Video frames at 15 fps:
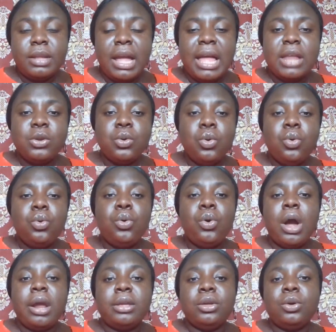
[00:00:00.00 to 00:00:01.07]
and who
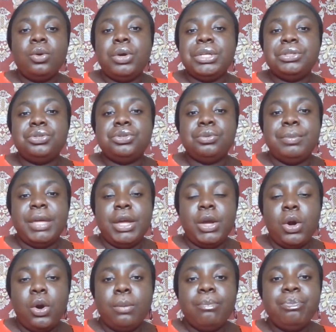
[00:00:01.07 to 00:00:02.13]
are you going to
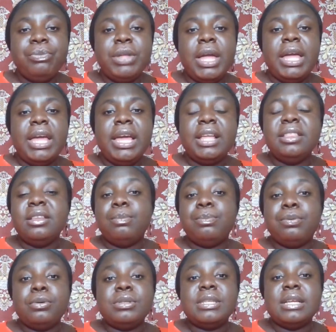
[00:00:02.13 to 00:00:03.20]
become in the
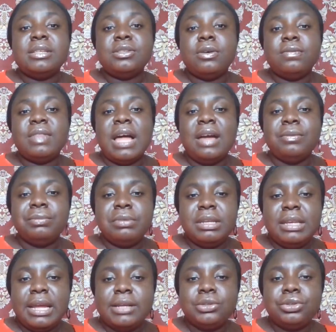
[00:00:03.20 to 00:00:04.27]
process of that
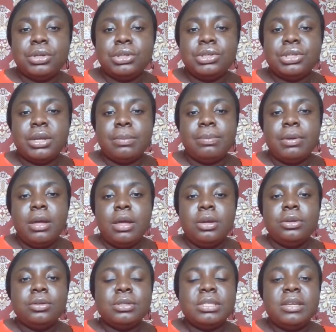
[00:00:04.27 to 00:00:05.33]
relationship
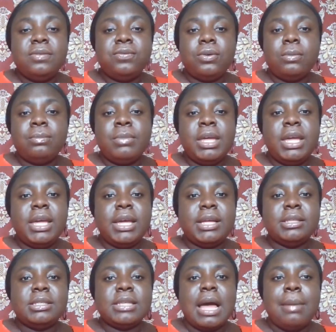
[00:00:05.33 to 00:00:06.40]
you see for me
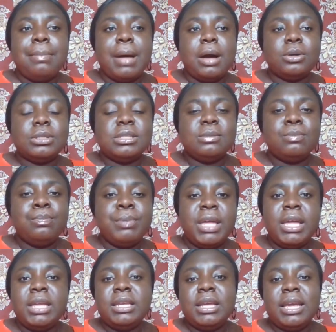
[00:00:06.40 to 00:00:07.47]
it's about
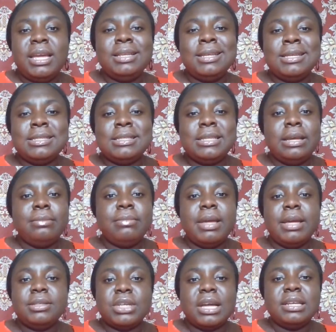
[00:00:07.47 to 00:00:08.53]
being in his
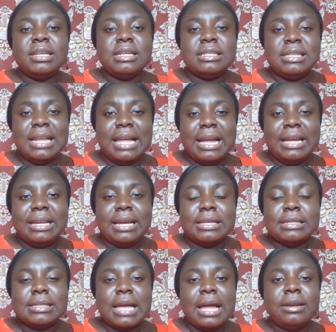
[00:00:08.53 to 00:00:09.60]
image and his
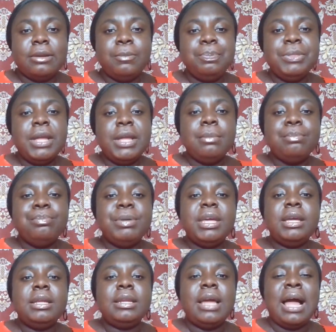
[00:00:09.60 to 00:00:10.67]
likeness and
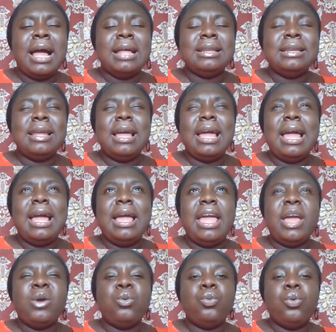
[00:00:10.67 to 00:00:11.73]
being an
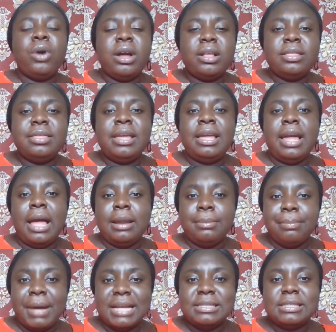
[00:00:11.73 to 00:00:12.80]
a worthy
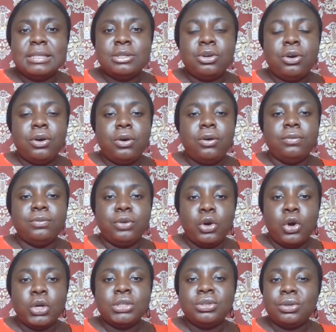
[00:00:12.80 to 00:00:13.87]
ambassador of
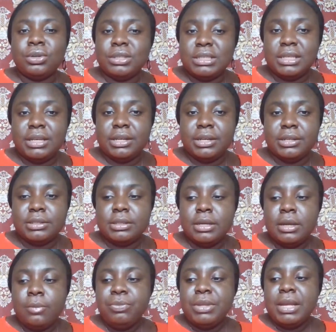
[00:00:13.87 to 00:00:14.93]
God on the earth.
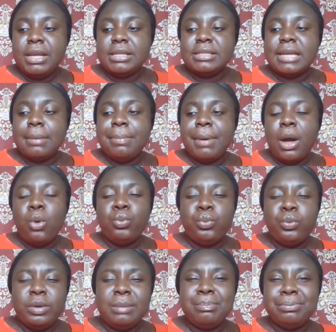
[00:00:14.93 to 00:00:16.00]
It's about
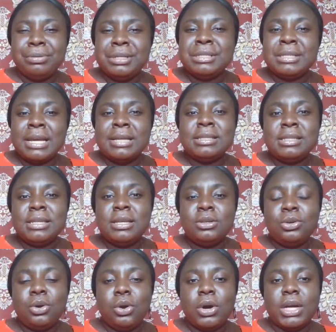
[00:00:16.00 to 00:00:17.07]

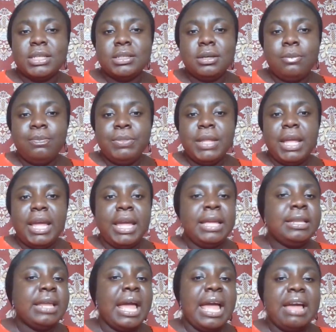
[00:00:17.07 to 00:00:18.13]
representing God
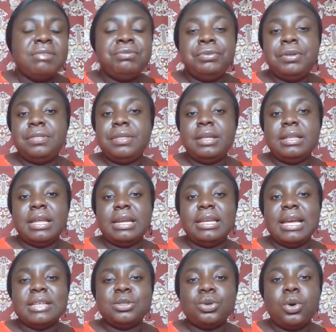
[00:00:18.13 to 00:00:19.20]
in everything that
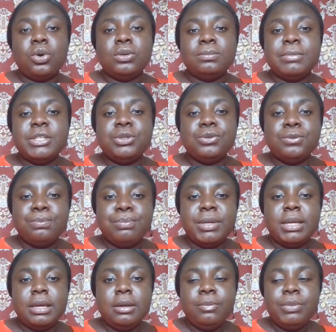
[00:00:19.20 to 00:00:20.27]
He has called me to
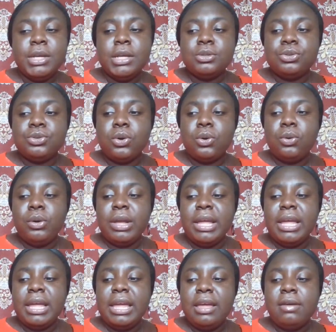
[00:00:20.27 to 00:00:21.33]
be. So
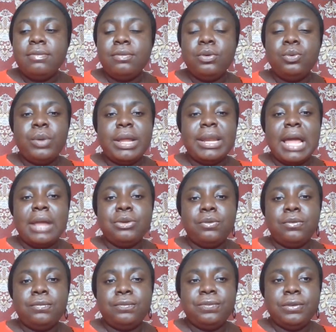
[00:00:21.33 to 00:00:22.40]
even when I
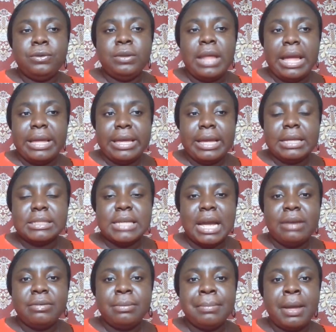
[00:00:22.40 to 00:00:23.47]
don't feel like it,
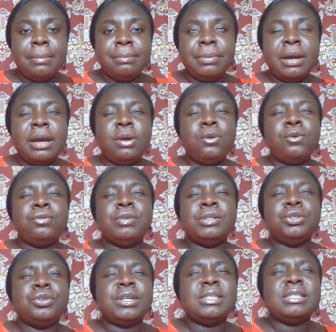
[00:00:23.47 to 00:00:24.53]
I remember, oh,
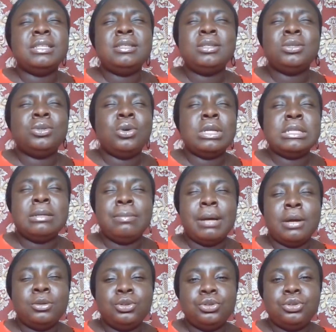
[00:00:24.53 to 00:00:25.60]
rejoice, this is not
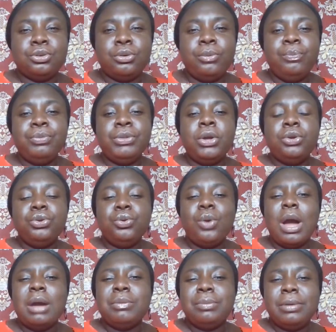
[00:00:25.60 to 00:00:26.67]
about you.
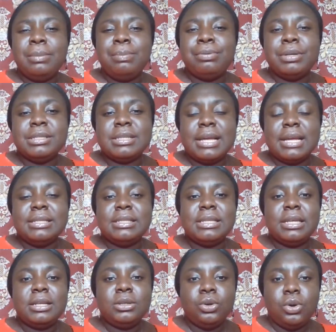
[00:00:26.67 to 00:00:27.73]
You are
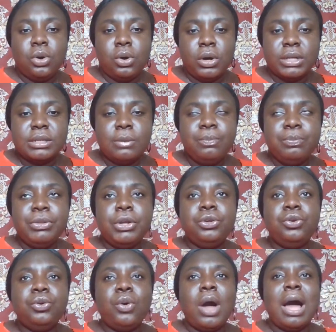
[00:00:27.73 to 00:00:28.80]
representing God,
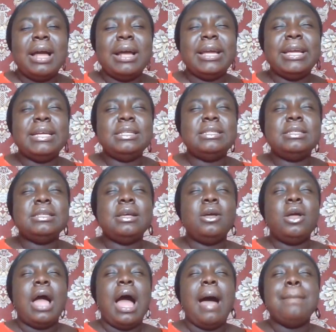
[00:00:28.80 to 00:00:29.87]
you are His
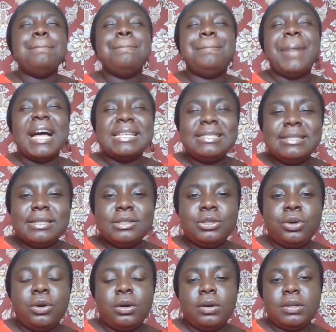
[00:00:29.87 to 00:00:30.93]

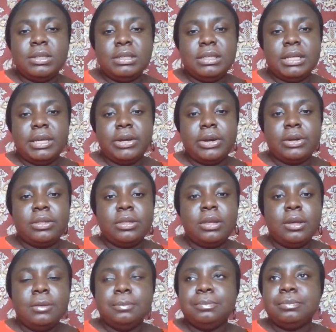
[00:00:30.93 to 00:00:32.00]
ambassador on the earth.
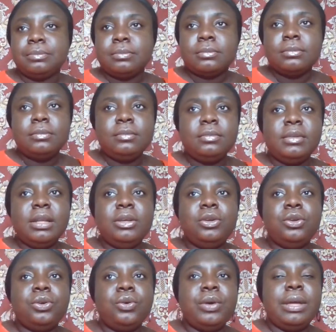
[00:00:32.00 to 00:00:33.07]

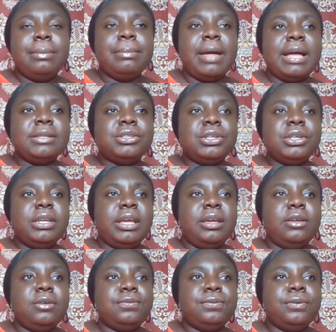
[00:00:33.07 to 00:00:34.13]
You know, imagine
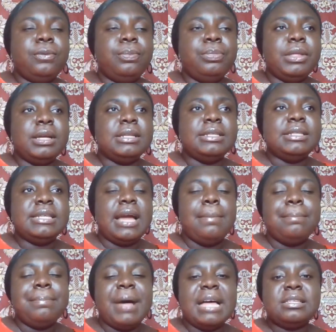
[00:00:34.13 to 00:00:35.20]
if the
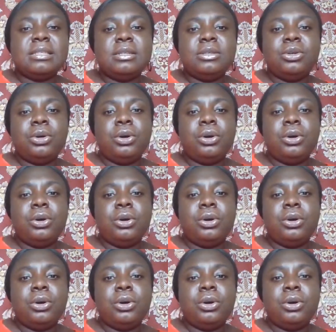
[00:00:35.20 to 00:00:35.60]
ambassador